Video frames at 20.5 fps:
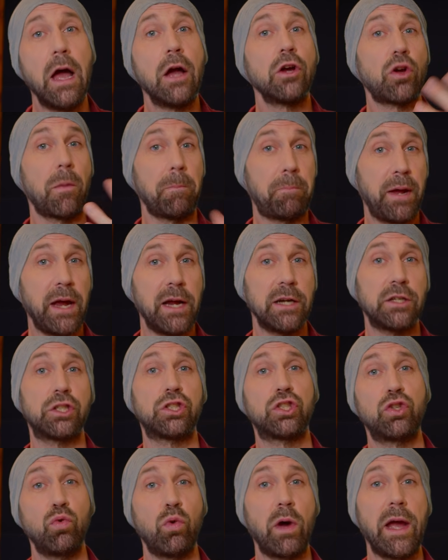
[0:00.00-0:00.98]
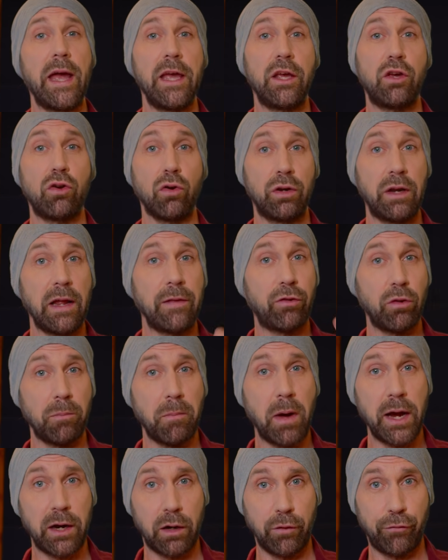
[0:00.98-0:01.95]
Compared to a condenser
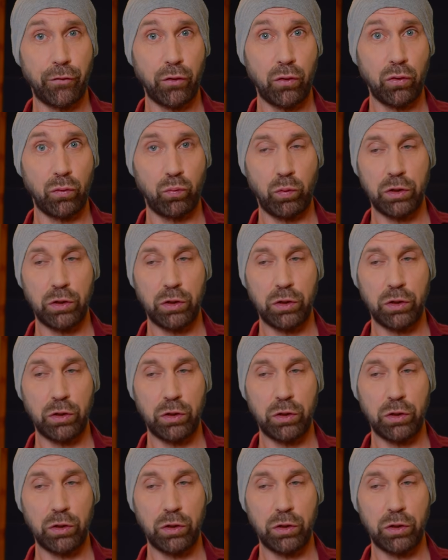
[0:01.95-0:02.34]
microphone,